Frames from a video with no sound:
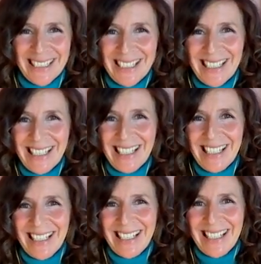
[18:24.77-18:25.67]

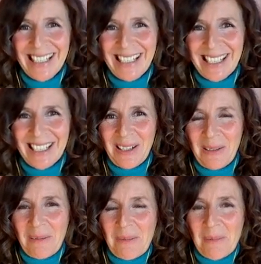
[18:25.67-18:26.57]

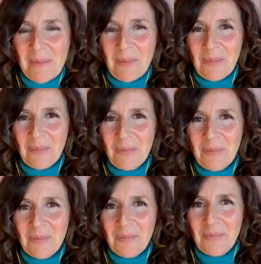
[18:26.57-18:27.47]

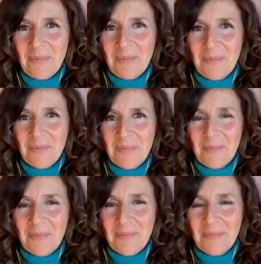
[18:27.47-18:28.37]

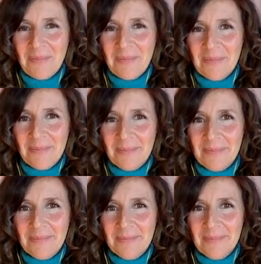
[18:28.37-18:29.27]

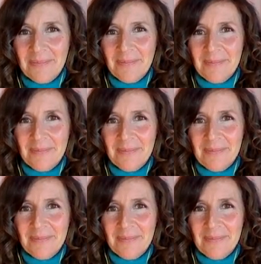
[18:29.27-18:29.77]
[no speech]